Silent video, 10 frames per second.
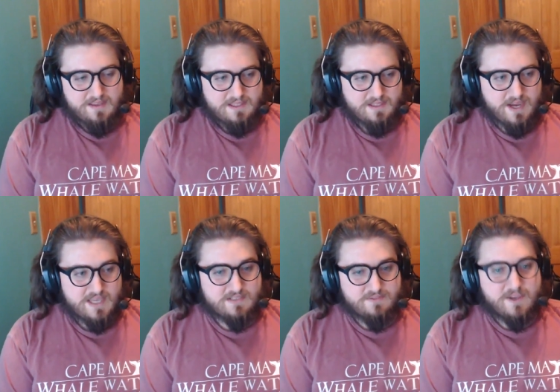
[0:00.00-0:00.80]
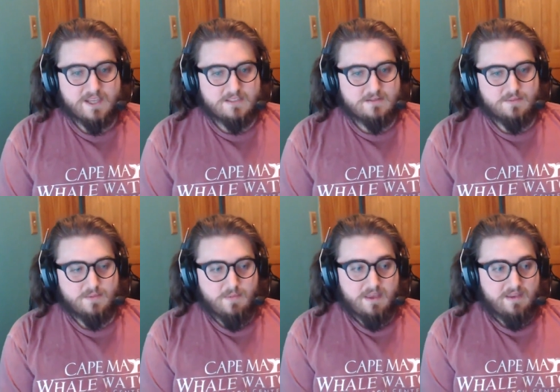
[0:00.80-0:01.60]
you know, as effective
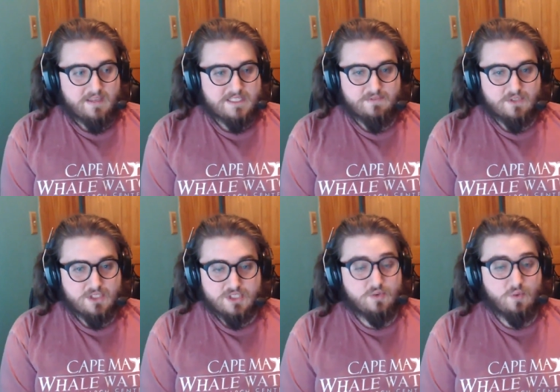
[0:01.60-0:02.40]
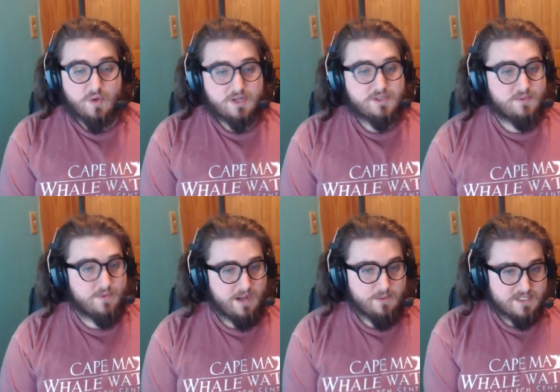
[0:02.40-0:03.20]
as if you just do one or two
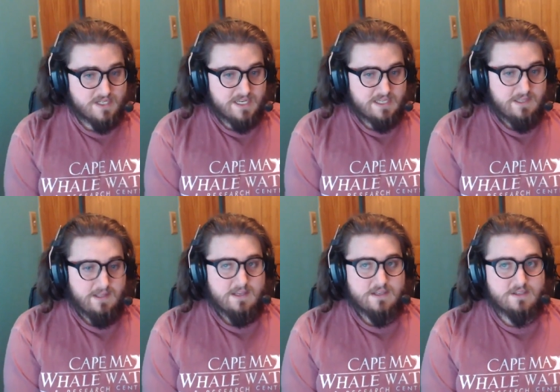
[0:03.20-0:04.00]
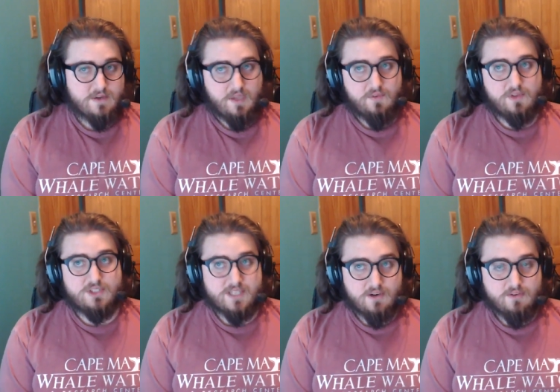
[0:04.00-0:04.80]
problems a day. So give
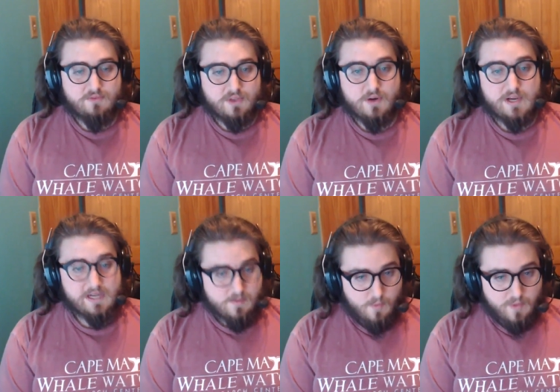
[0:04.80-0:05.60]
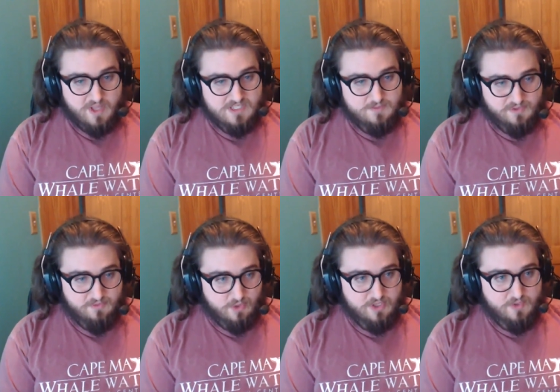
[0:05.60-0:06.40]
yourself, you know, a couple months
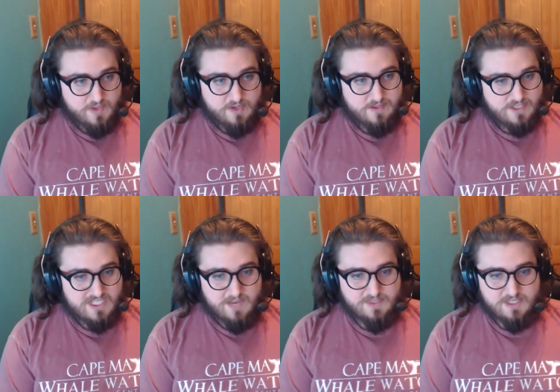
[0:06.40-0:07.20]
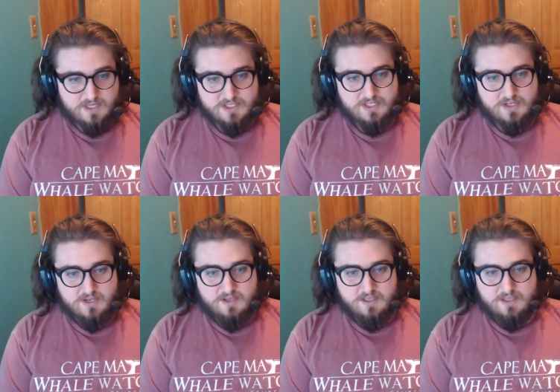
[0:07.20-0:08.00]
before you enter the job search,
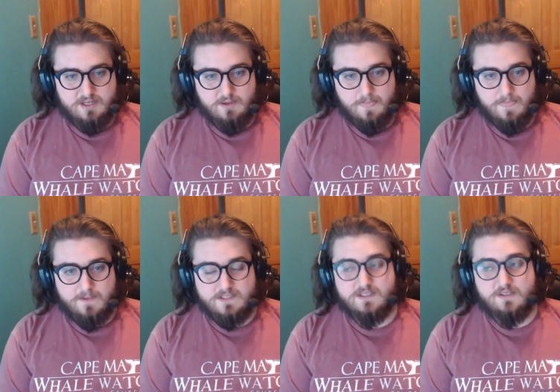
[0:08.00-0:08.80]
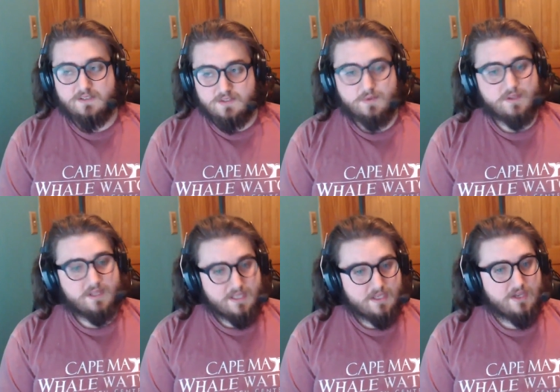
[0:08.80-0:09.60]
you know, to to really
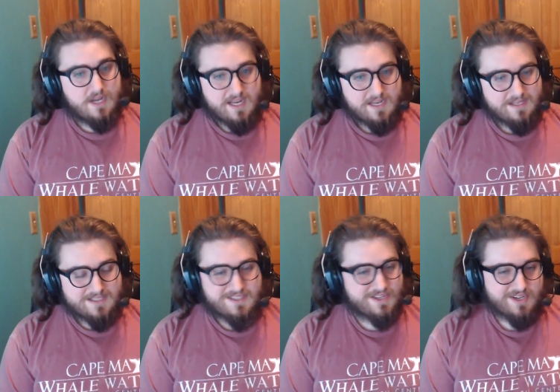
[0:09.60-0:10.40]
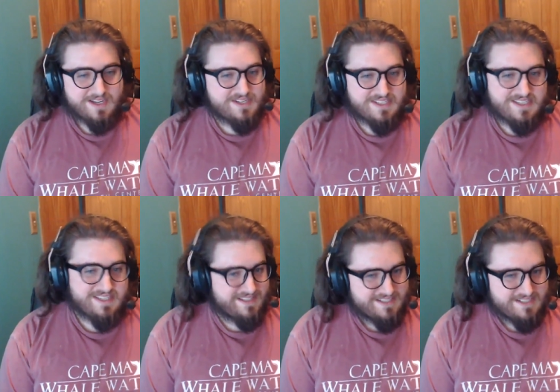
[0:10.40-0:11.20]
get good at it because you're going to see
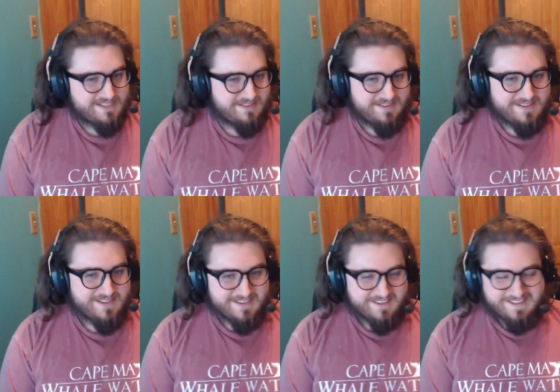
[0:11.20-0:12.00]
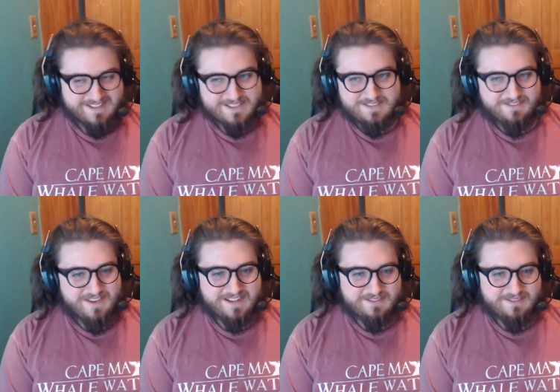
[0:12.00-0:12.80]
it. It's just a it's just a
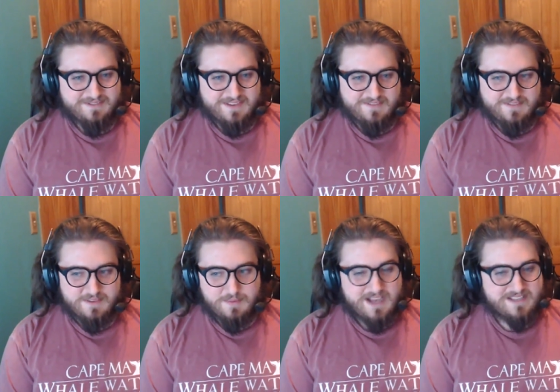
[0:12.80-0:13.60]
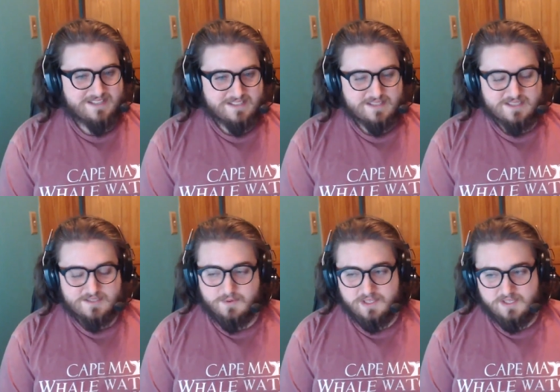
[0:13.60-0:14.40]
fact of, of the process at this
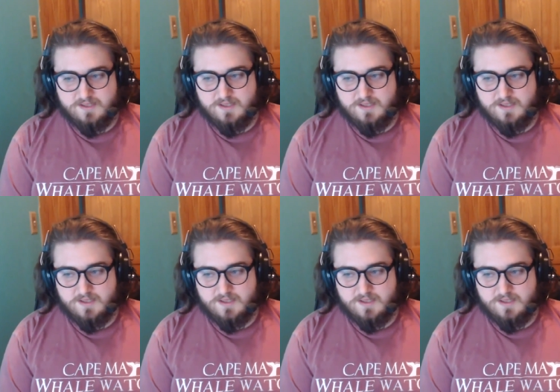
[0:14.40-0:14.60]
point.